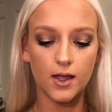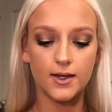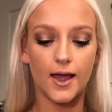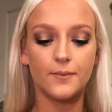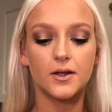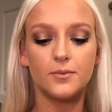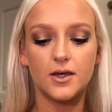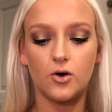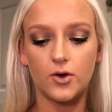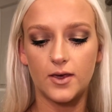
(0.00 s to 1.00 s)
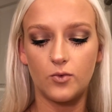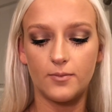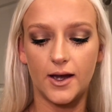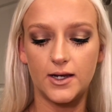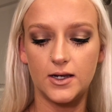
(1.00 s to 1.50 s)
Now I'm going to be going in with
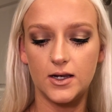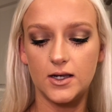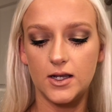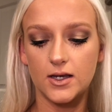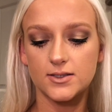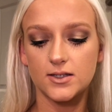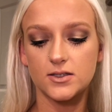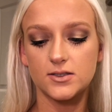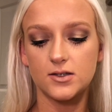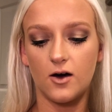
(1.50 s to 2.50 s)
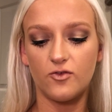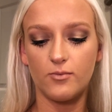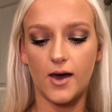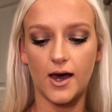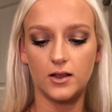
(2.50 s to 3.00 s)
my NYX Soft
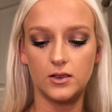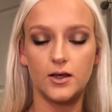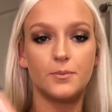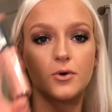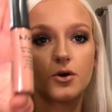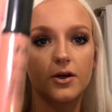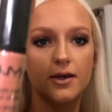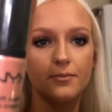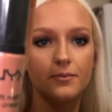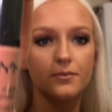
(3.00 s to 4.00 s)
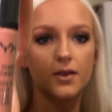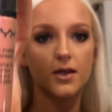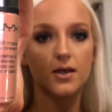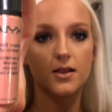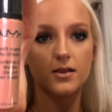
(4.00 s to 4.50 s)
Matte Lip Cream.
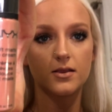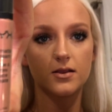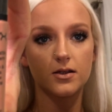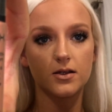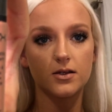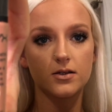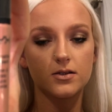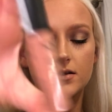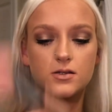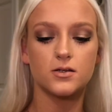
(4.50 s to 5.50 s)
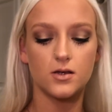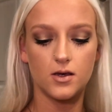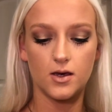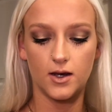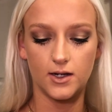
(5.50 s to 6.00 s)

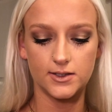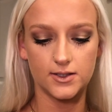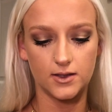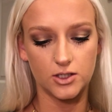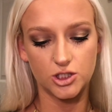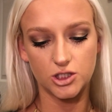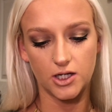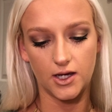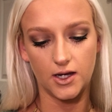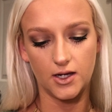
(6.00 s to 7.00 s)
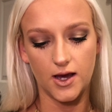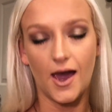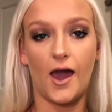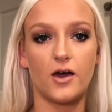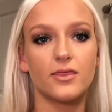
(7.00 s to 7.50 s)
And it's in the shade
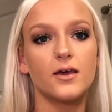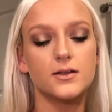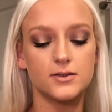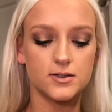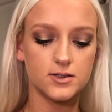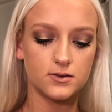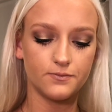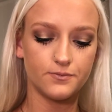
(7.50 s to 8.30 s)
Athens.